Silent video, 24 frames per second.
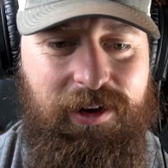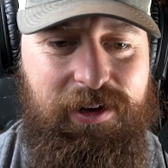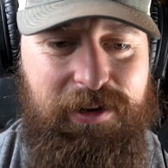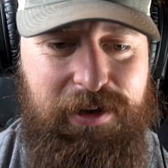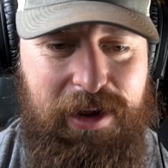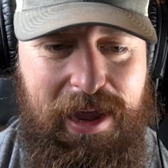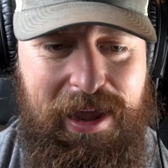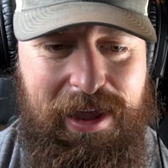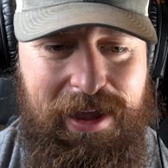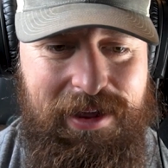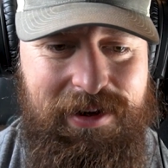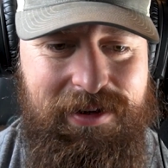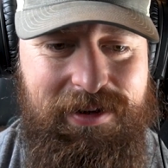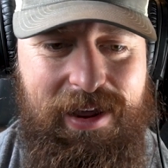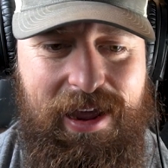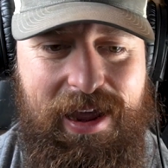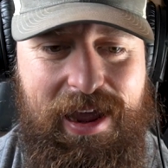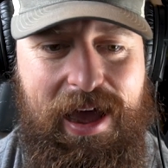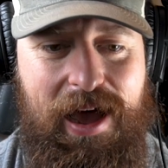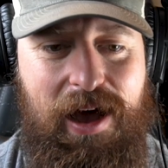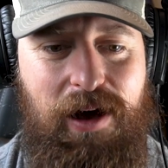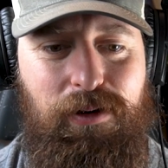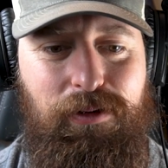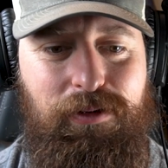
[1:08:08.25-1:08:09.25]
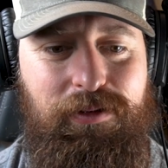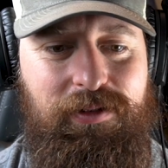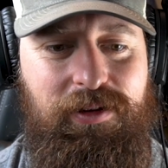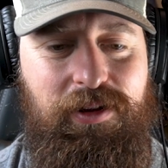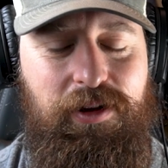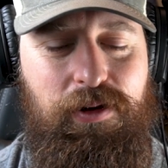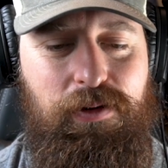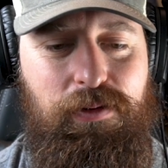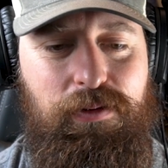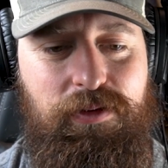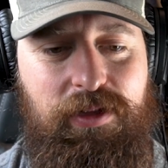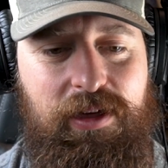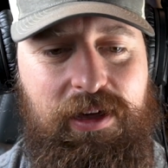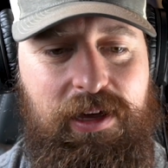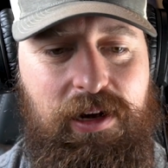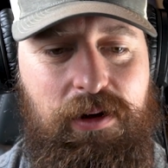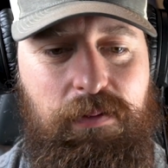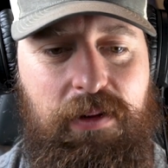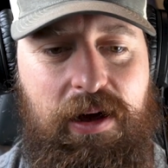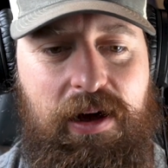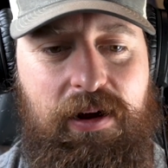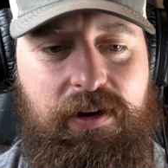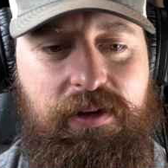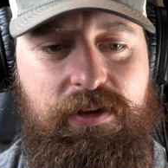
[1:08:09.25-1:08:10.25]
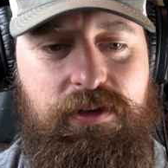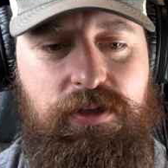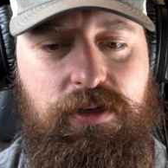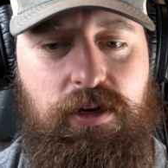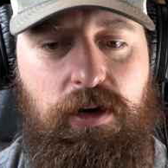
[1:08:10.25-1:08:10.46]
day in, day out, thinking about it.